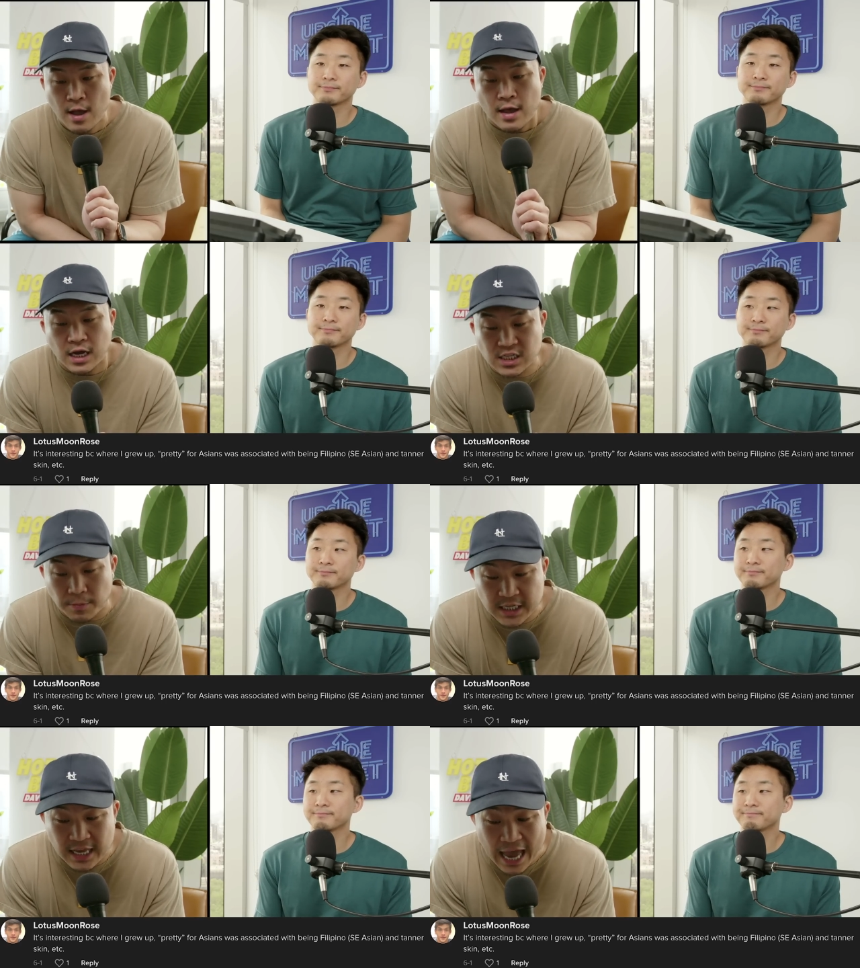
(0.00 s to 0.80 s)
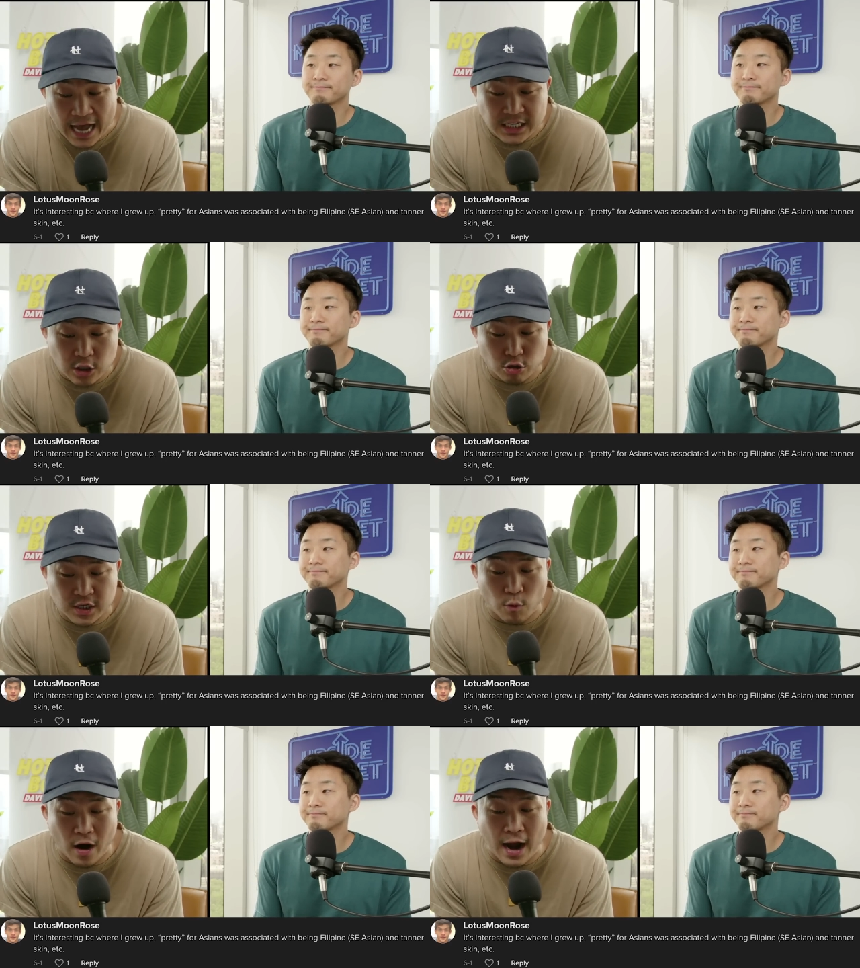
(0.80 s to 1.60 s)
Speaker 1: Because somebody said, yeah, it's
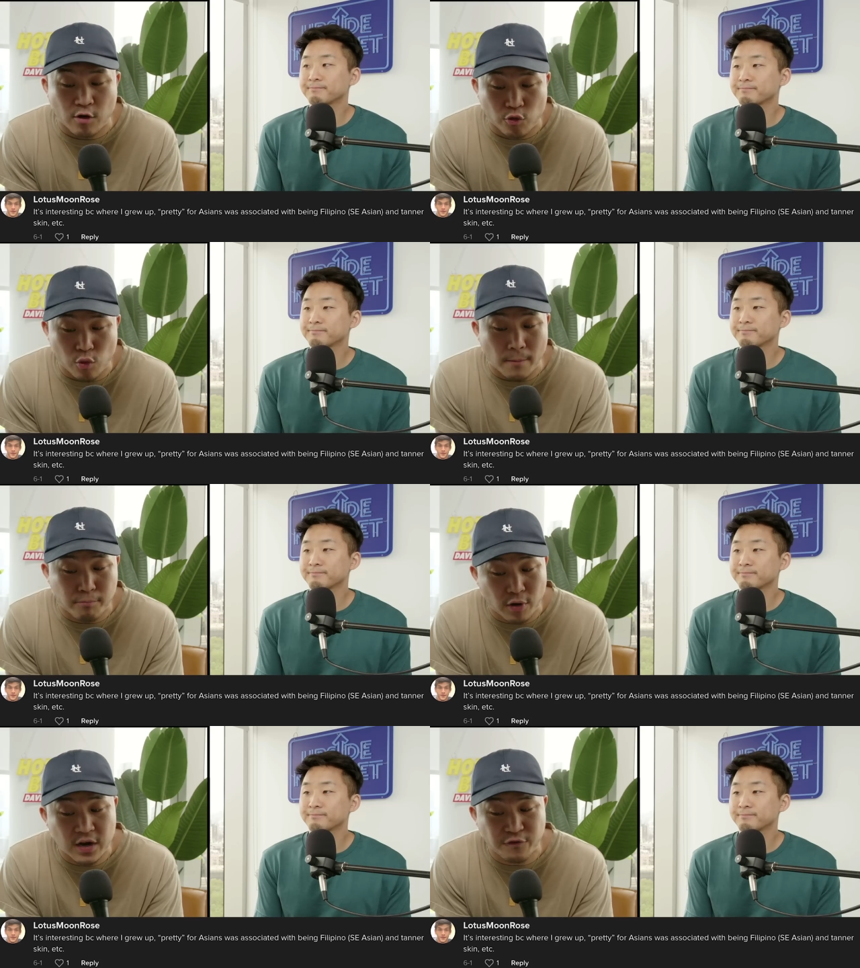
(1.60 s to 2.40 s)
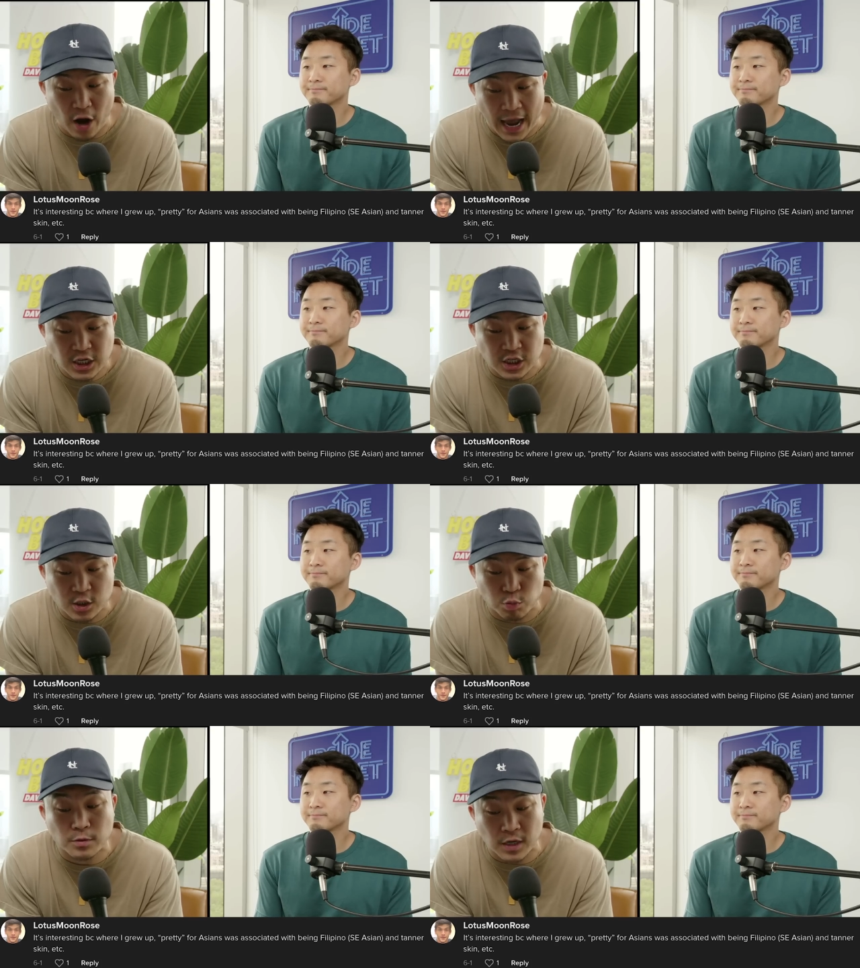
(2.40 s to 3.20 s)
interesting where I grew up pretty for
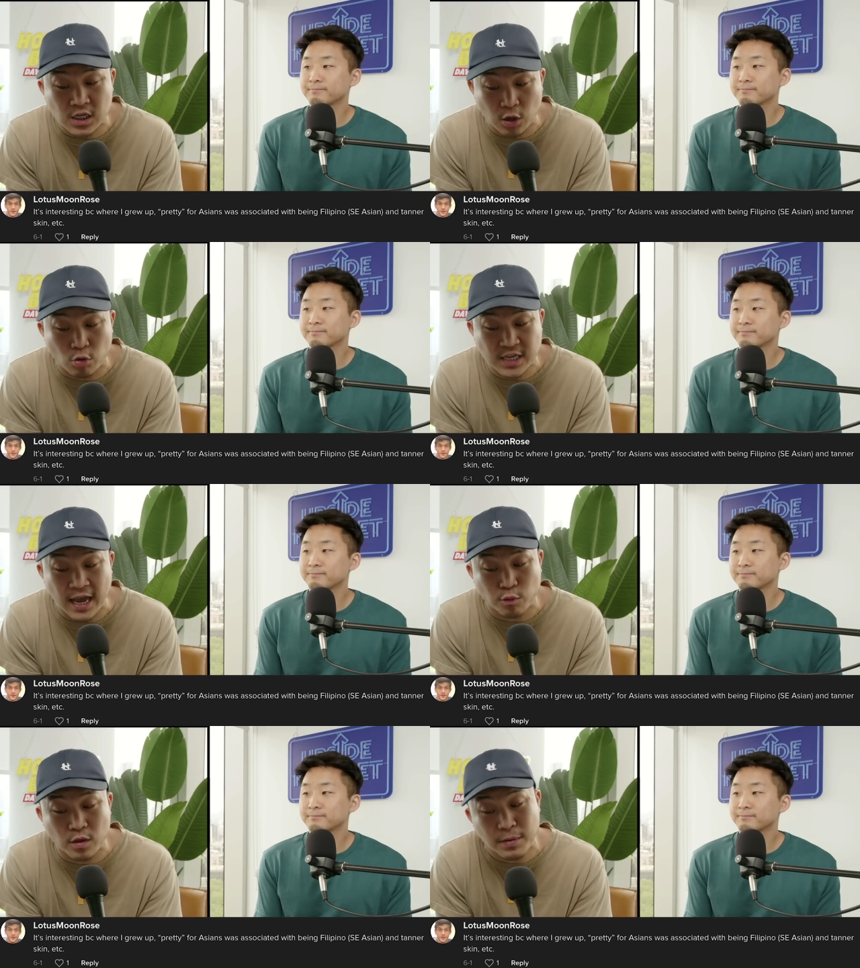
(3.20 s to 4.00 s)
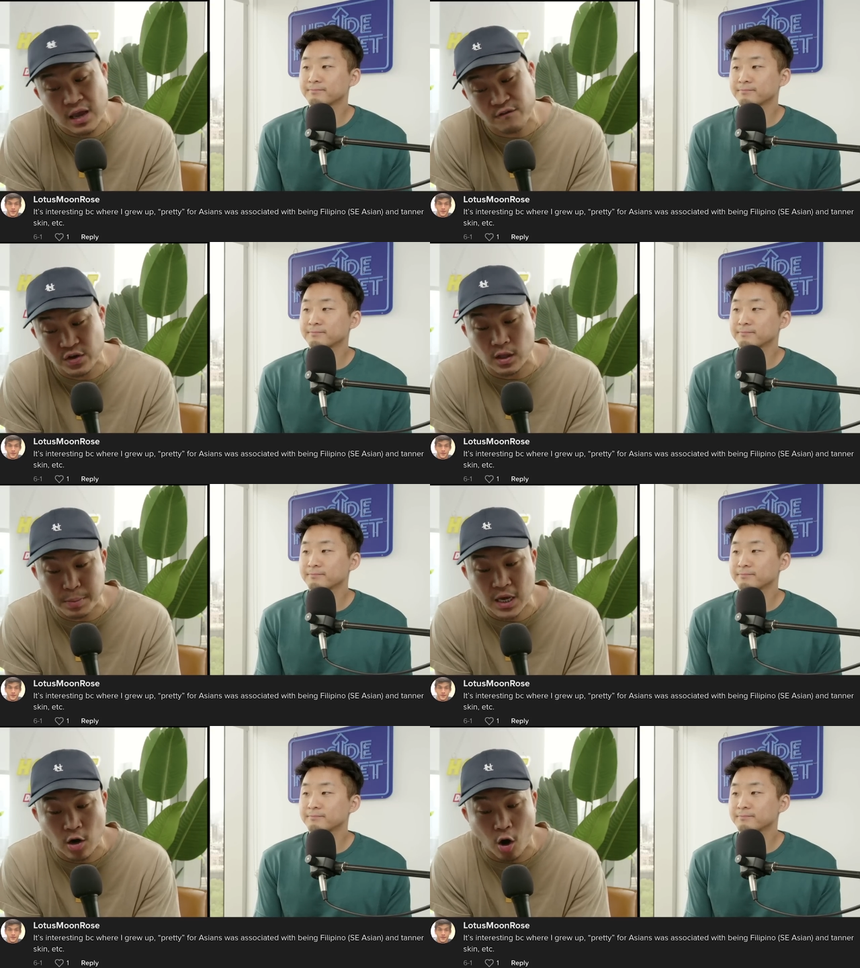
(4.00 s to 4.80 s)
Asians was associated with being
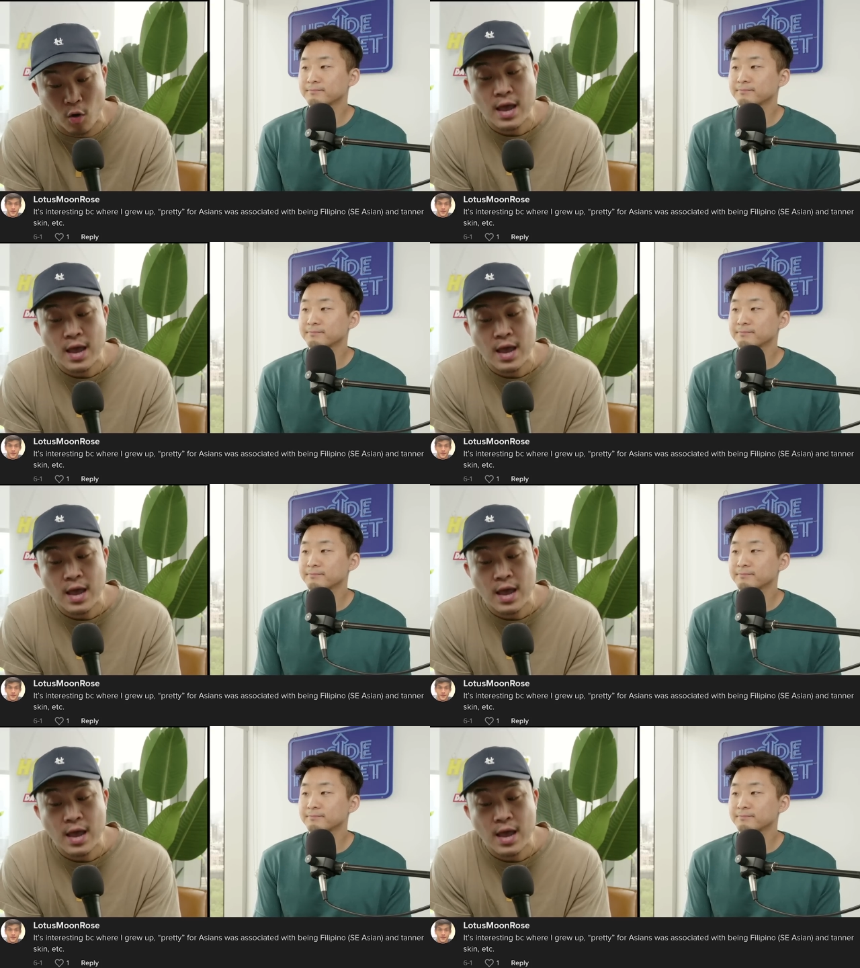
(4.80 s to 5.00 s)
Filipino